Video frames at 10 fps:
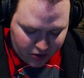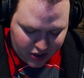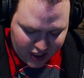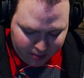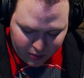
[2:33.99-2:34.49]

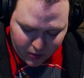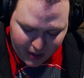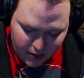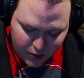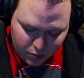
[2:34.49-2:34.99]
Deep
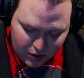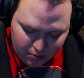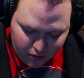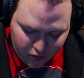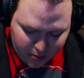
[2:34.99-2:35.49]
growls rumble
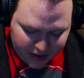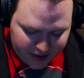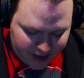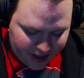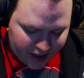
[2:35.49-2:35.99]
from
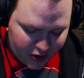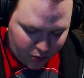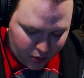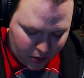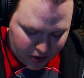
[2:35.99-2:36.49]
its
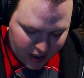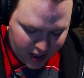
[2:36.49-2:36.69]
throat.